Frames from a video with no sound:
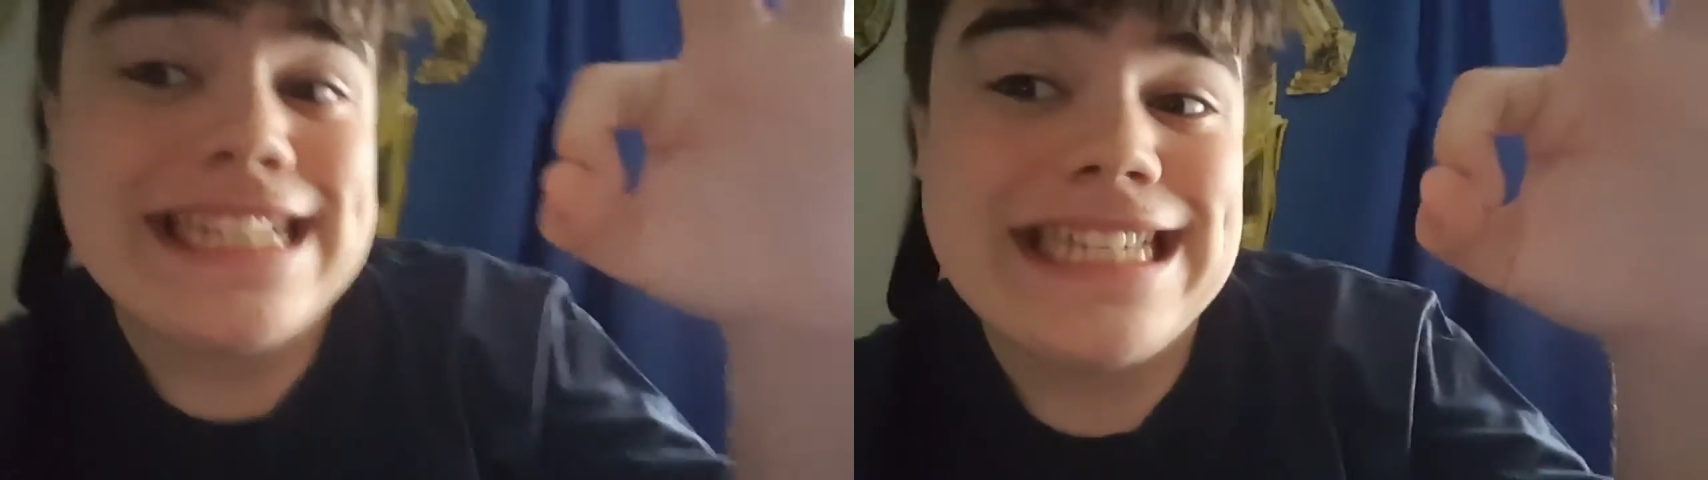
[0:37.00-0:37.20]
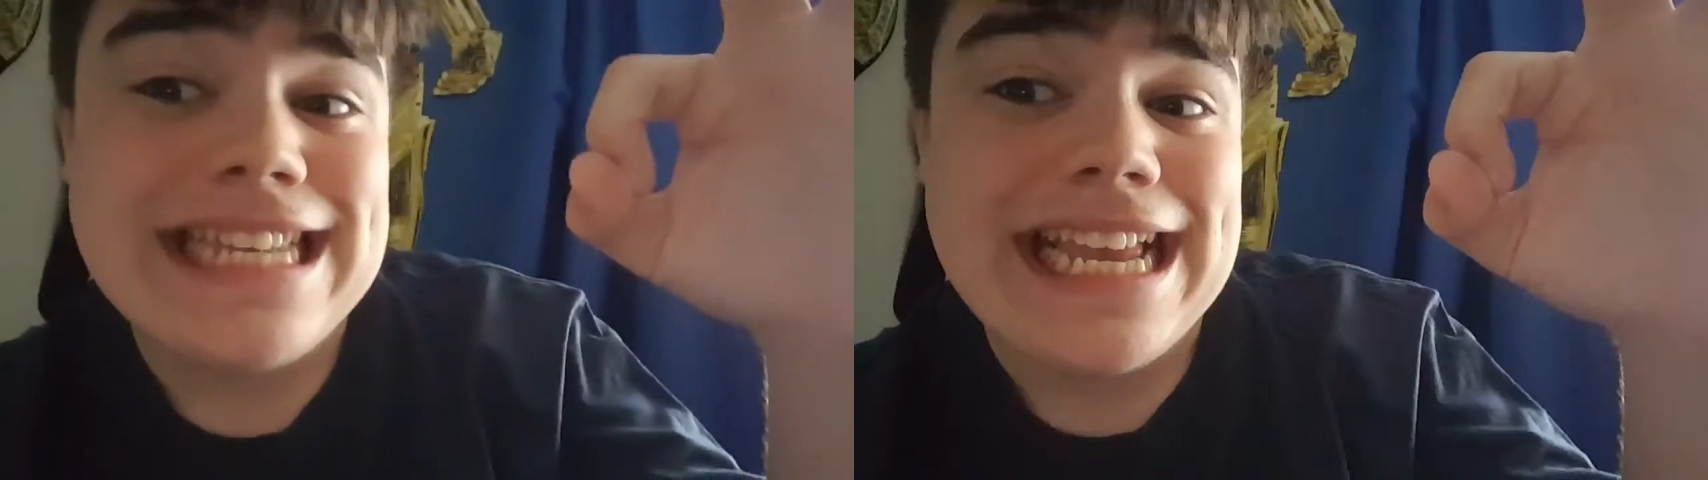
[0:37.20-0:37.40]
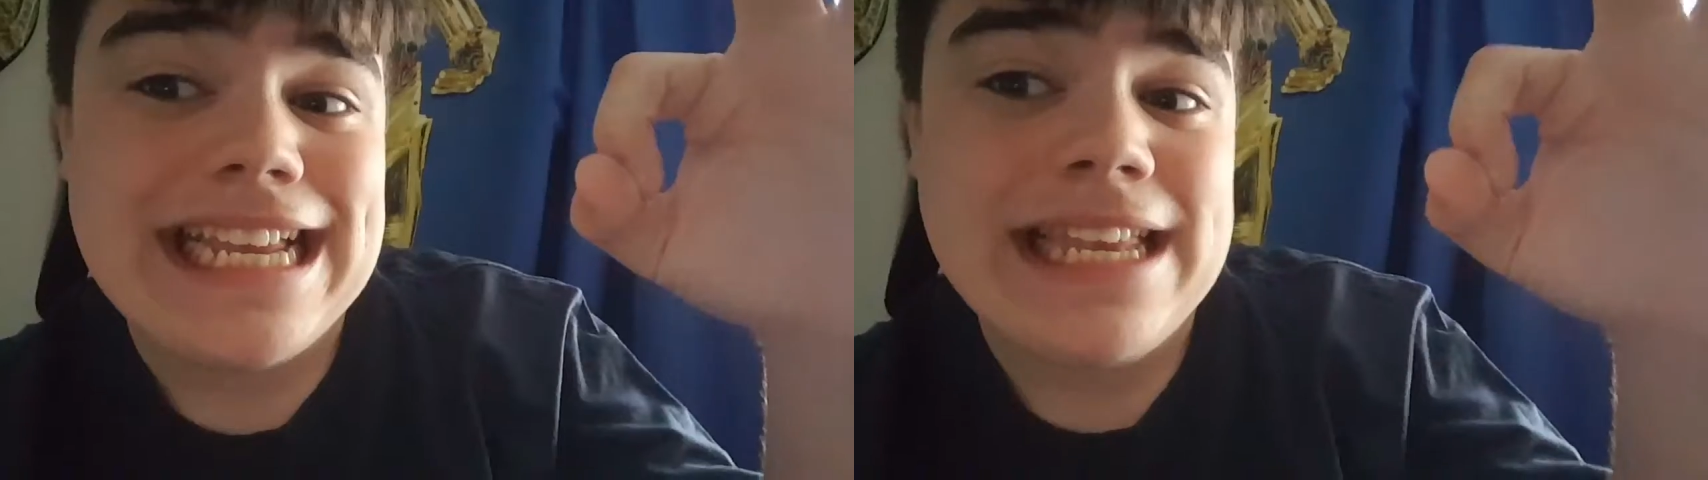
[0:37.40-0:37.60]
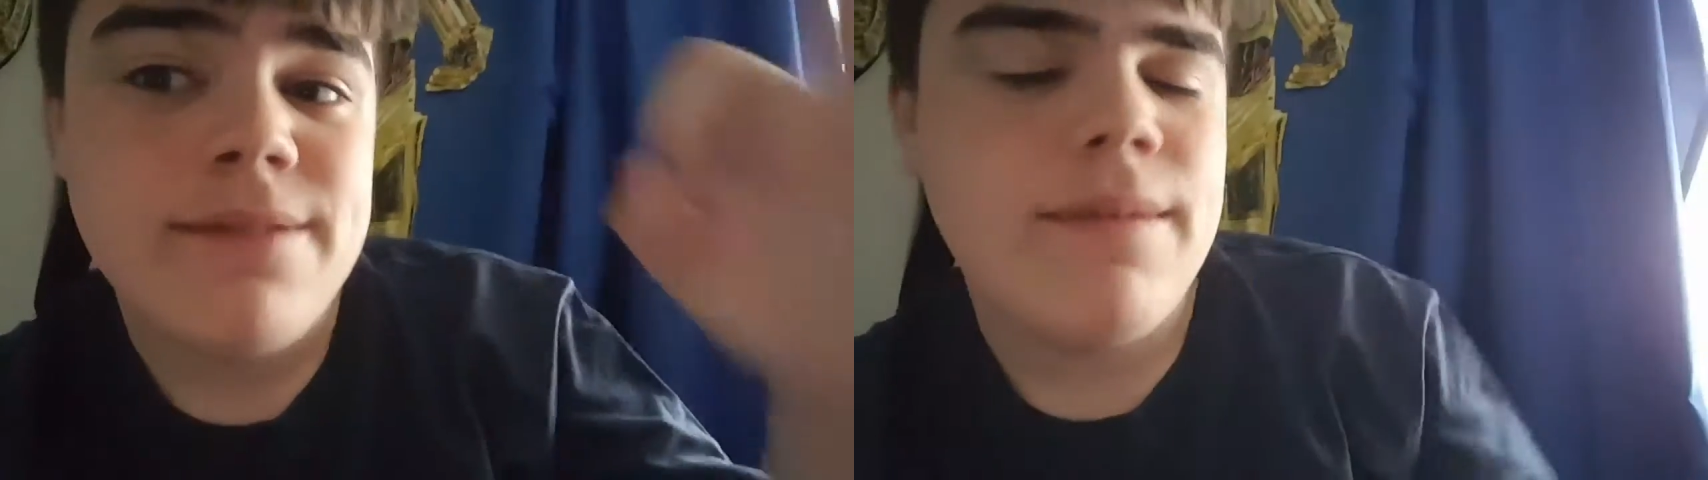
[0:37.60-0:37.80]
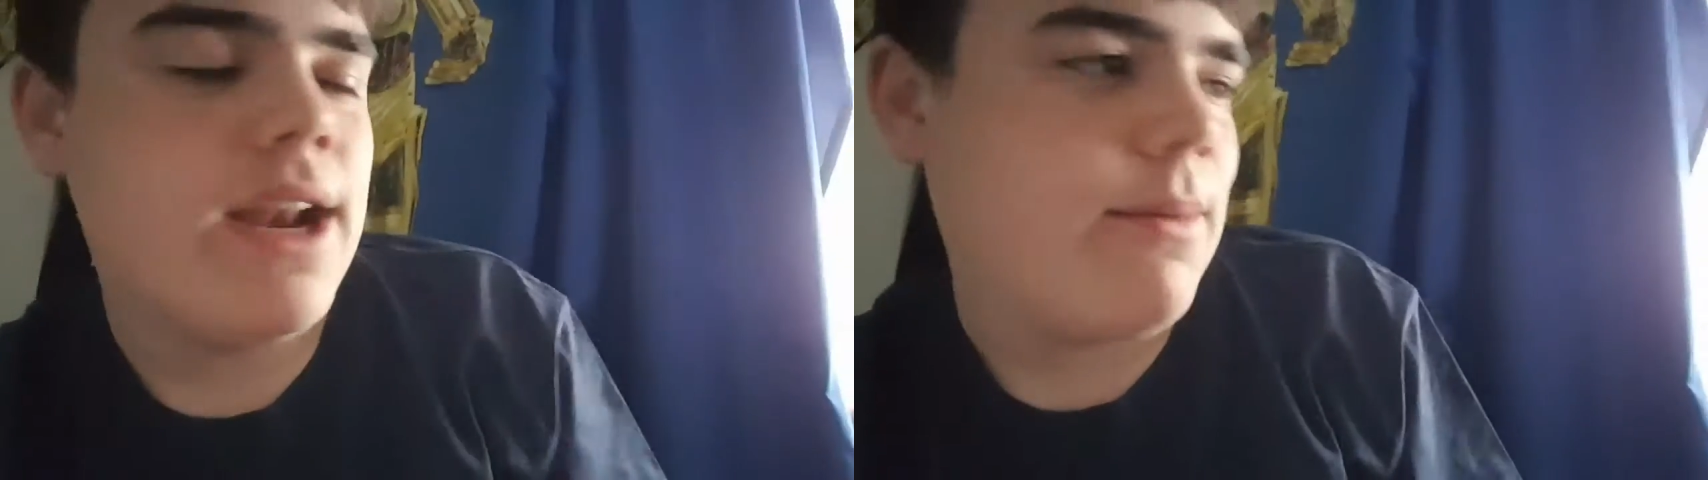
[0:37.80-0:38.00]
sick.
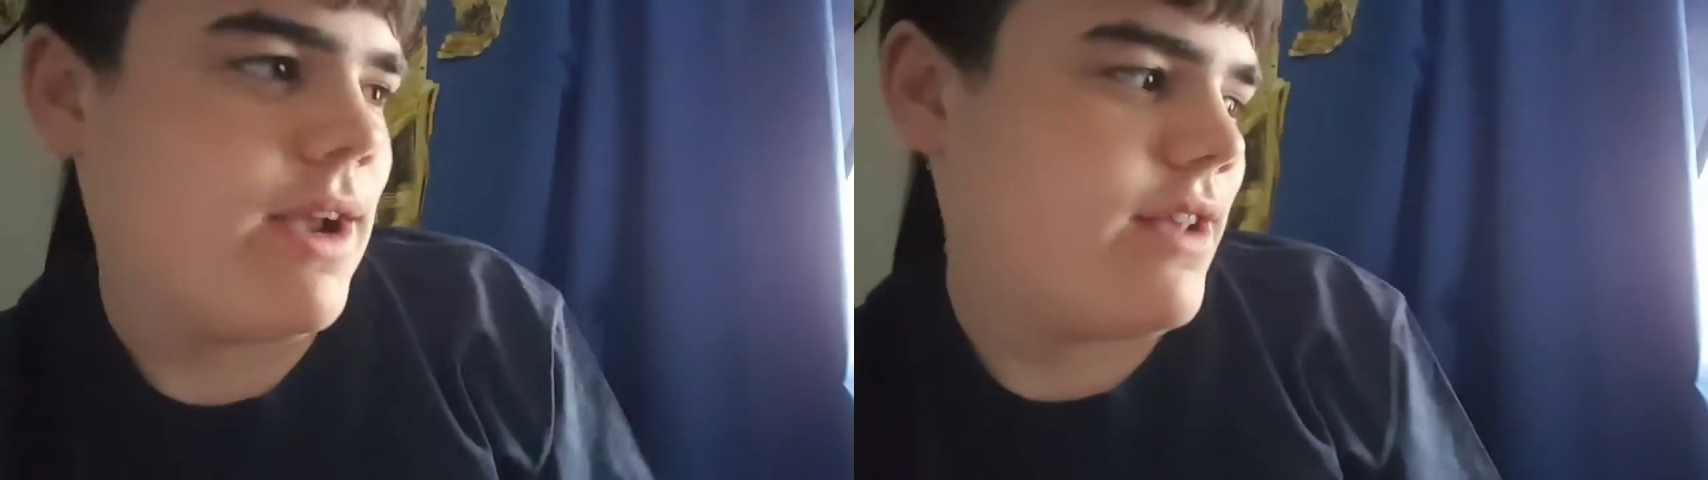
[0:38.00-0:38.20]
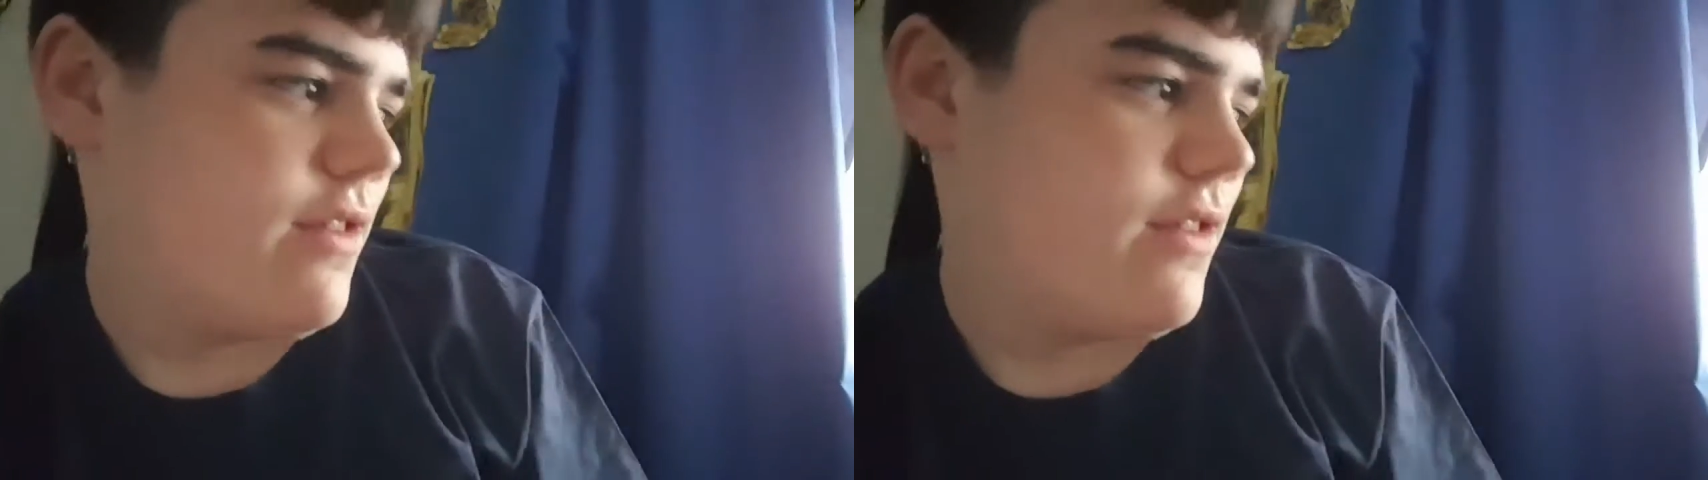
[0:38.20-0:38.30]
Anyway,